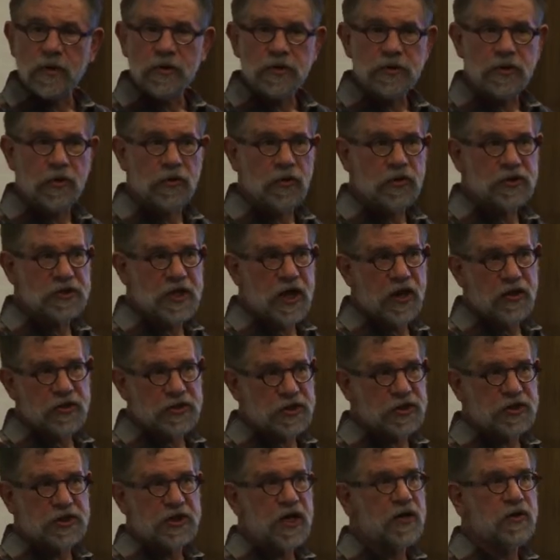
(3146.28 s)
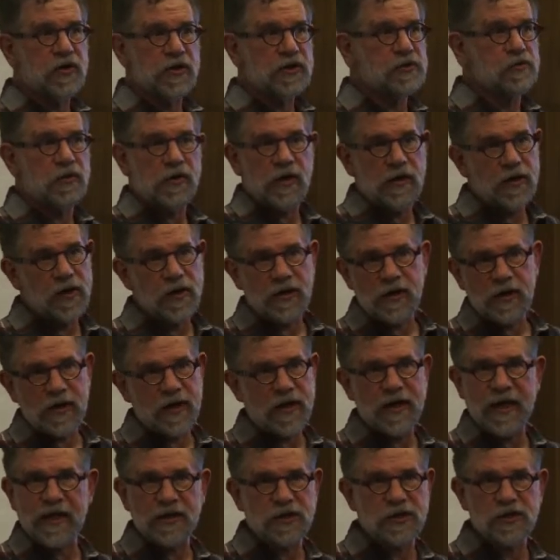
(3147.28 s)
So those getters and setters, well,
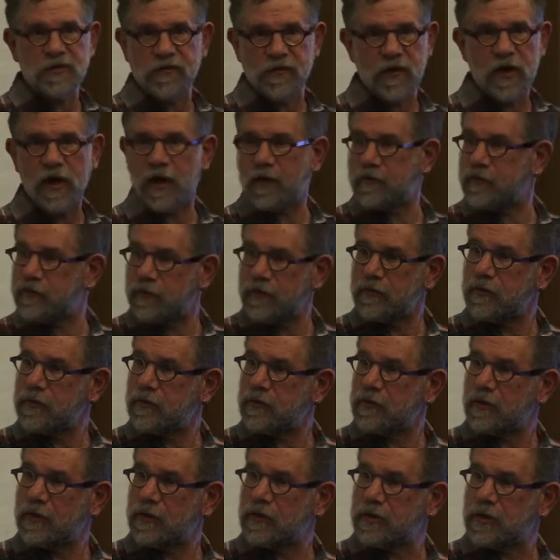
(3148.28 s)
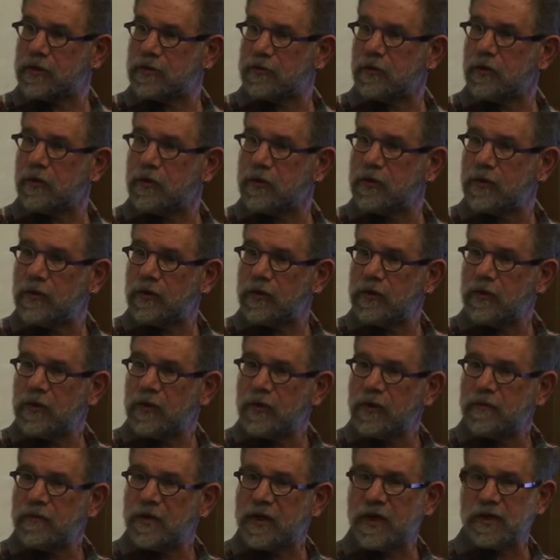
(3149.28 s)
they can't survive in this world.
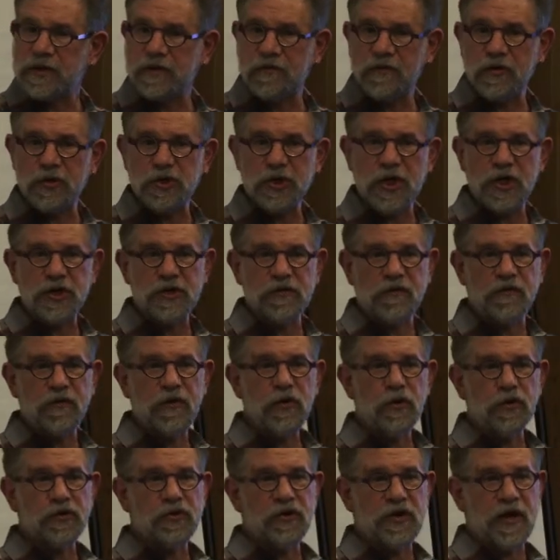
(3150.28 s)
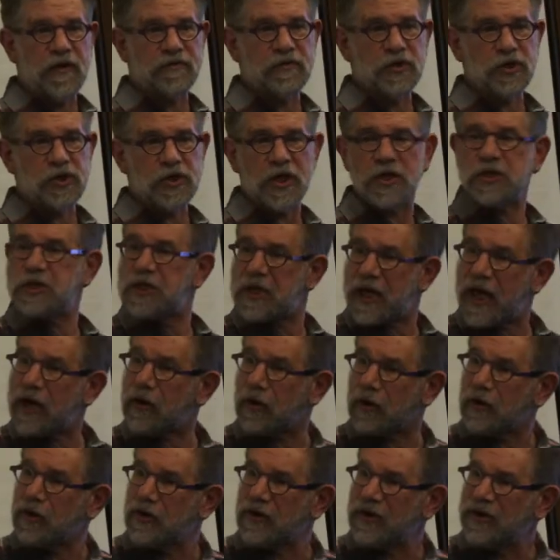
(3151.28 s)
Because if you change a field, you'd have to change the
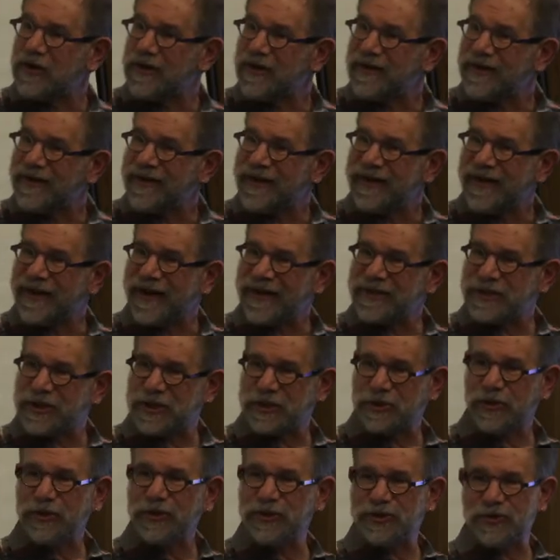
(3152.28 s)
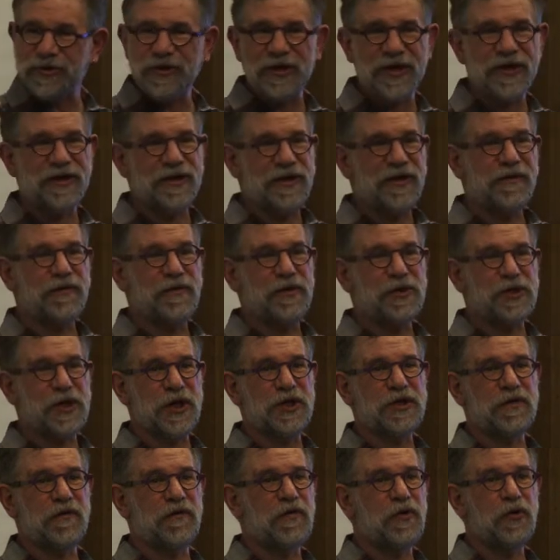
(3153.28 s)
getter. And I just told you that if you
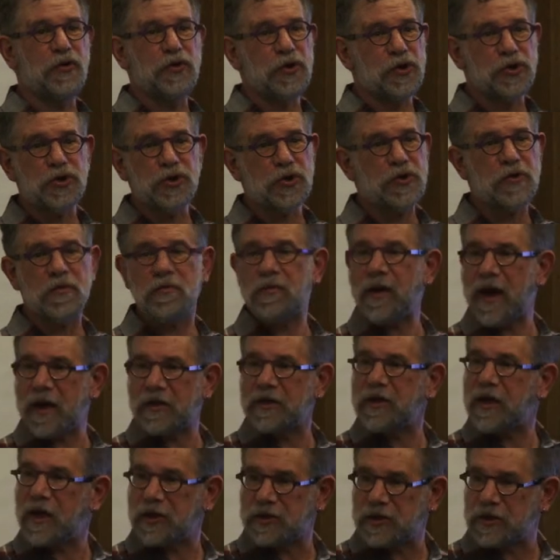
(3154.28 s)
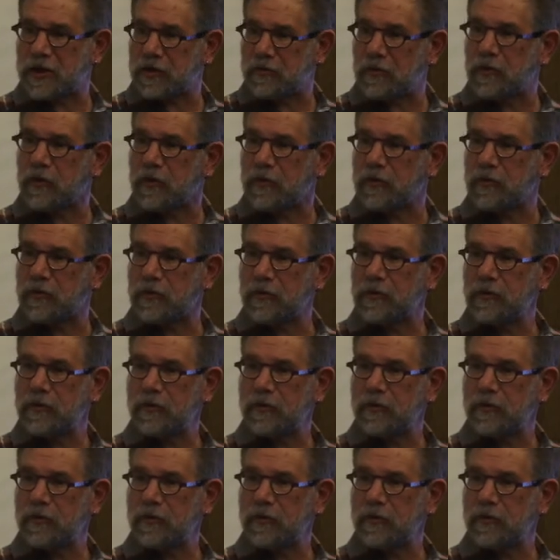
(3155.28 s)
change a field, you shouldn't impact the outside world.